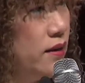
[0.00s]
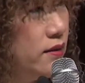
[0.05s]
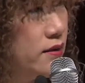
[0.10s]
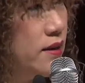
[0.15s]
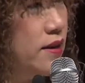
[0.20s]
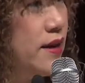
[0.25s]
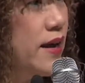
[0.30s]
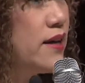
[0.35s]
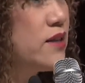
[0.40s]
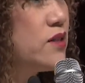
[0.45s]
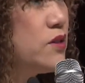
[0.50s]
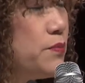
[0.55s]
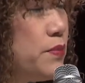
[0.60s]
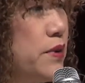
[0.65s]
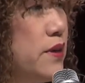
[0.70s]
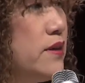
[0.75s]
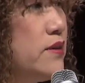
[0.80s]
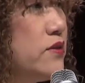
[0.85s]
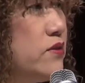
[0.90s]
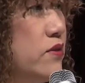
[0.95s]
the next
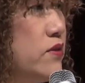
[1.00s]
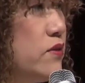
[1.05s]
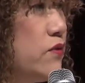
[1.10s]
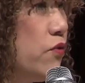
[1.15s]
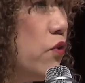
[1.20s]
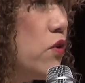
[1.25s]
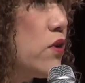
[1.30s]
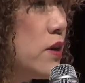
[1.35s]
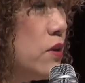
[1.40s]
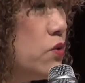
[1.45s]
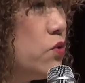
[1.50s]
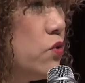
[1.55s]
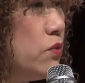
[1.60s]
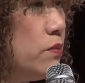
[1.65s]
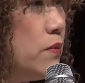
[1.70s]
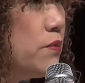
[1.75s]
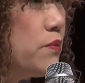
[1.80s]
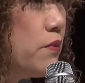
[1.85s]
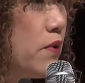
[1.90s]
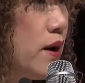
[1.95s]
piece is for
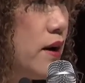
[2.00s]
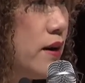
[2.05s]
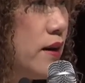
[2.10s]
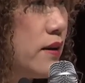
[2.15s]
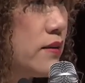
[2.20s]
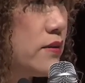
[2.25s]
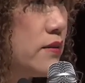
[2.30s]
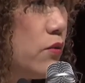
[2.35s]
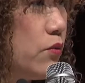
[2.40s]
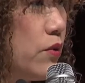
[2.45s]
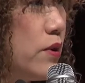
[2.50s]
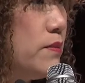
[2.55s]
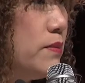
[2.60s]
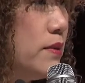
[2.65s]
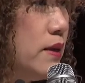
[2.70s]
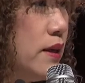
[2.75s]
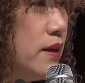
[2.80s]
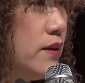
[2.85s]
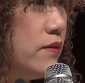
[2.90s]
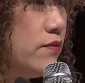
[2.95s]
consumer product. We
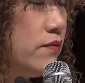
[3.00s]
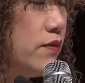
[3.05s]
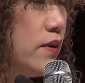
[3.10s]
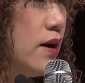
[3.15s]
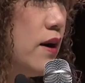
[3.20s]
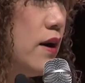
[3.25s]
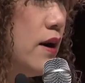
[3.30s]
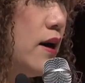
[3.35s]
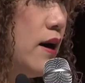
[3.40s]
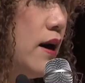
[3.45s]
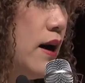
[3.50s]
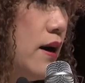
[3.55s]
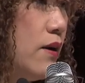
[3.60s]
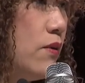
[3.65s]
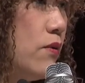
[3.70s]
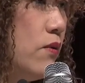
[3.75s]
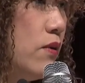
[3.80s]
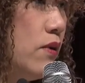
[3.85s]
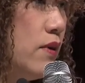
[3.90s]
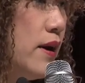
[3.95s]
believe
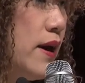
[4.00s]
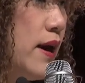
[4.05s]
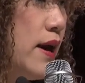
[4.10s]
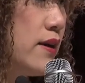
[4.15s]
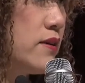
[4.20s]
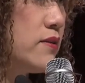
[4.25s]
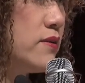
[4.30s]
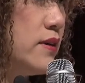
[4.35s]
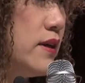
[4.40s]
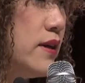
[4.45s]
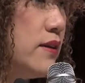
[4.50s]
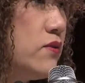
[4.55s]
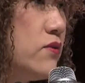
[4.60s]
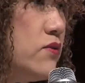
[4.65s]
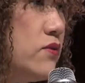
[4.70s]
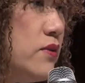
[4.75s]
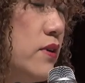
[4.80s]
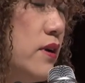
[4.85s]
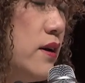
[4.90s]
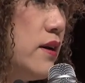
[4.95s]
our X
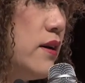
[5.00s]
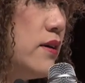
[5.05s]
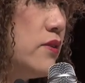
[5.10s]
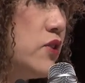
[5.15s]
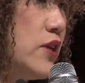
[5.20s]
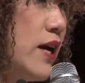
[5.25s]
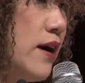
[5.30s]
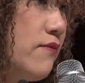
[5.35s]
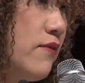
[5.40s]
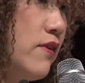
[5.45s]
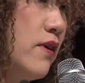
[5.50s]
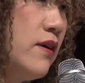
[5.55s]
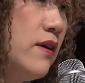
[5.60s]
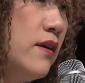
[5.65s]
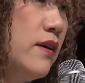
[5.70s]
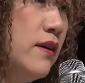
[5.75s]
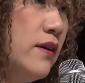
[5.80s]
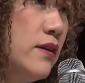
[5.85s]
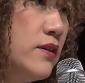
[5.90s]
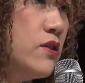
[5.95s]
S uh,
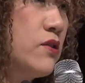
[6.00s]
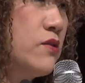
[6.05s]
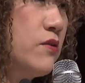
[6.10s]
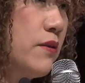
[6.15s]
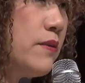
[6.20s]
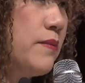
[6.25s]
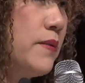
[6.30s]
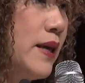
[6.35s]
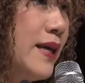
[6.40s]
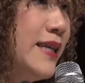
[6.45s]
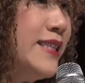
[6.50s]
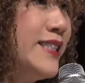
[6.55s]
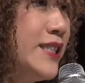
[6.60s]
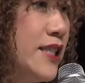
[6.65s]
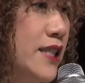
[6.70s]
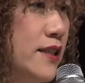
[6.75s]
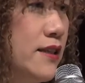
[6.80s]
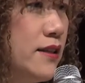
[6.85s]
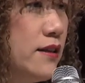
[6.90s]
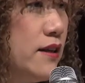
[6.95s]
JavaScript
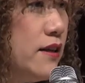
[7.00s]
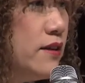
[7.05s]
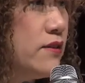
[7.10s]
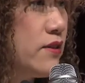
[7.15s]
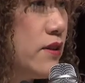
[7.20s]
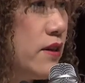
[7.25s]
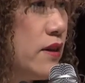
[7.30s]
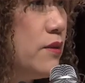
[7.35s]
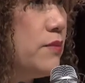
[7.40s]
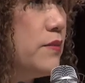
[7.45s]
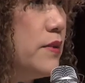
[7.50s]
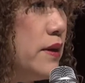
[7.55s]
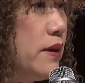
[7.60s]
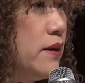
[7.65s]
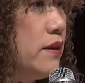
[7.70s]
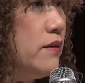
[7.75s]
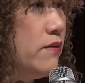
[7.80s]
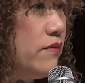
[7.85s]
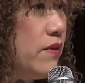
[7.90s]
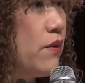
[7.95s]
engine is going to
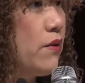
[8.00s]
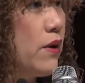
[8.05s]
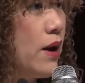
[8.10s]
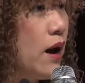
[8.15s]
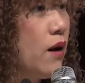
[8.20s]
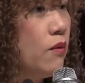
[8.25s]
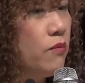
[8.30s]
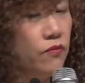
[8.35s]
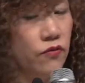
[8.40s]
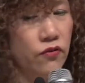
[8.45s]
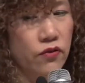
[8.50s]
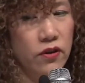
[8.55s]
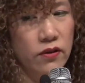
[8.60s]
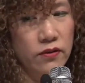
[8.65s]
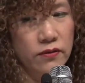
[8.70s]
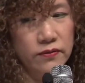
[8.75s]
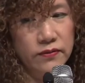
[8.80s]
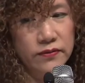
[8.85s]
be very helpful.